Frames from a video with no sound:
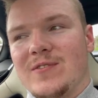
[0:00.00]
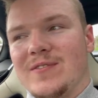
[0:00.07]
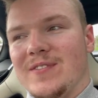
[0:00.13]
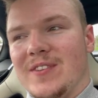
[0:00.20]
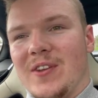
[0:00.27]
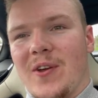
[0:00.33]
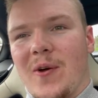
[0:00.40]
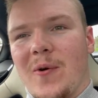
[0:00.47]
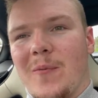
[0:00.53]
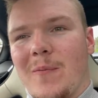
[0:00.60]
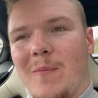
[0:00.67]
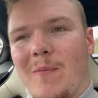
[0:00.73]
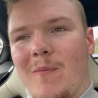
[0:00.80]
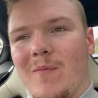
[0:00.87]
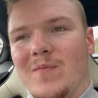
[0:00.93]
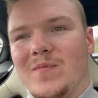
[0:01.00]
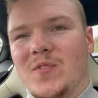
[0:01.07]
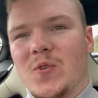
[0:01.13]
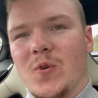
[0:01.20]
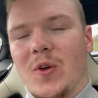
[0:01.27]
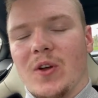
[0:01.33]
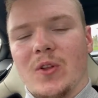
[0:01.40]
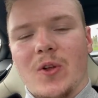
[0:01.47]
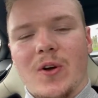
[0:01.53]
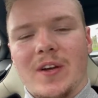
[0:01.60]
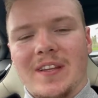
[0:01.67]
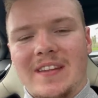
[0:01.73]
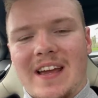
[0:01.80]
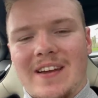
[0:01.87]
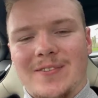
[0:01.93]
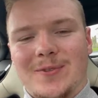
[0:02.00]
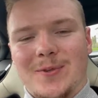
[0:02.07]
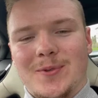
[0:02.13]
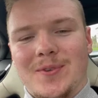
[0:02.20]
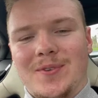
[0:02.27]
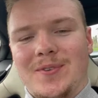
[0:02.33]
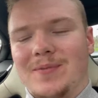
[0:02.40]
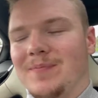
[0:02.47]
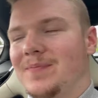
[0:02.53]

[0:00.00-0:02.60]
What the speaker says: 2 o'clock in the afternoon.